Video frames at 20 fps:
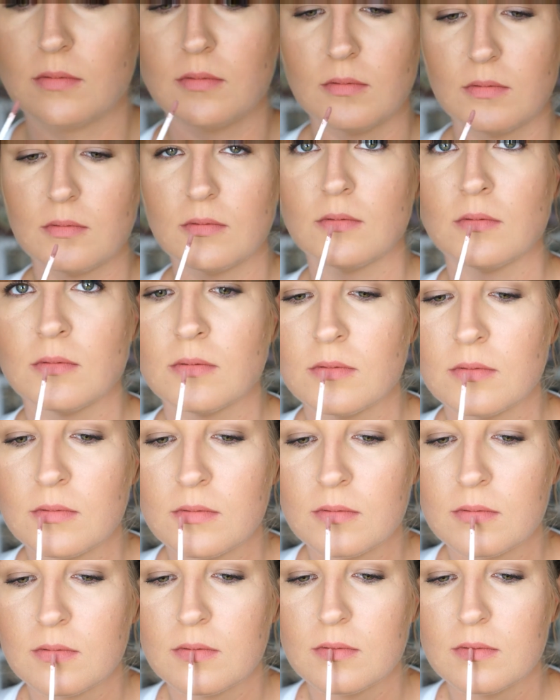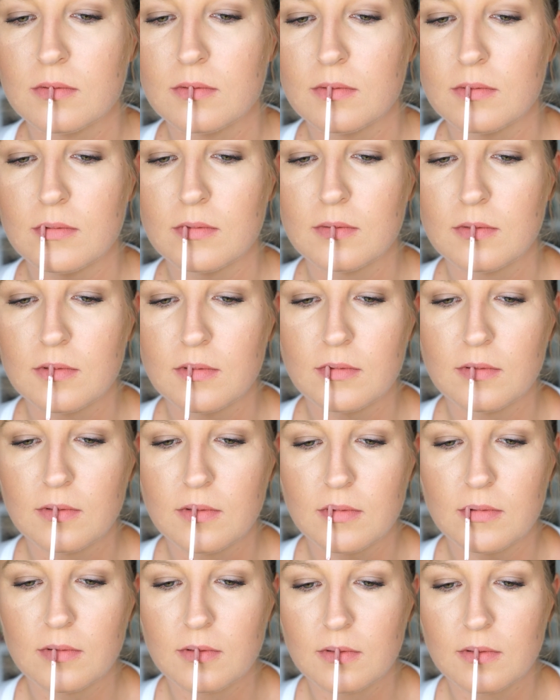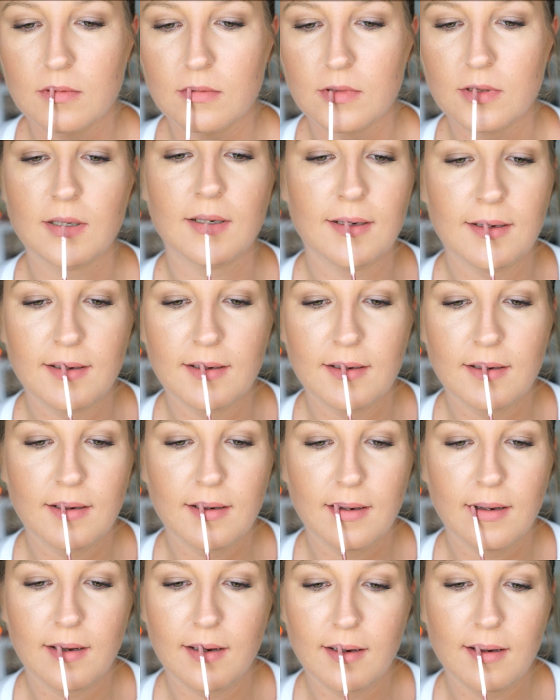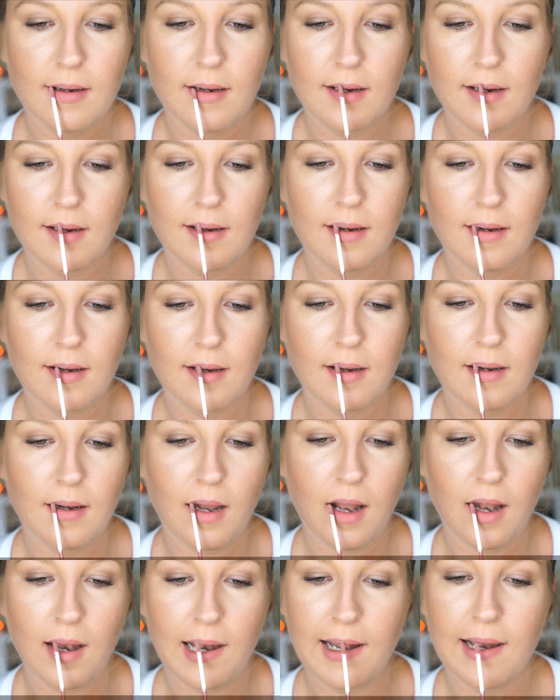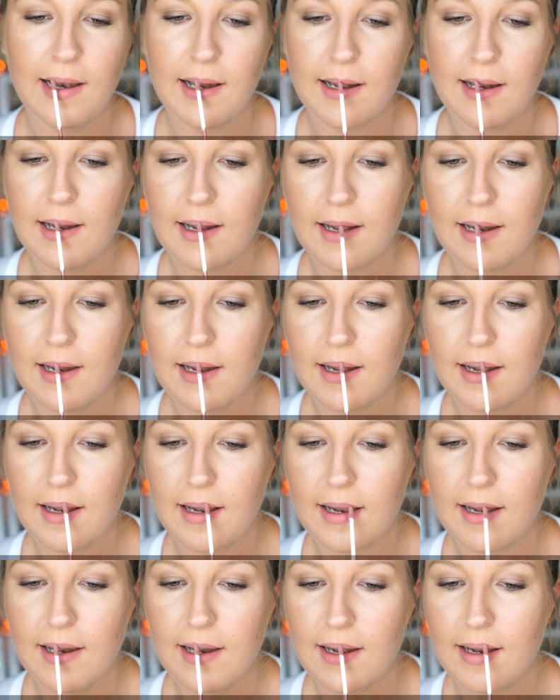[no speech]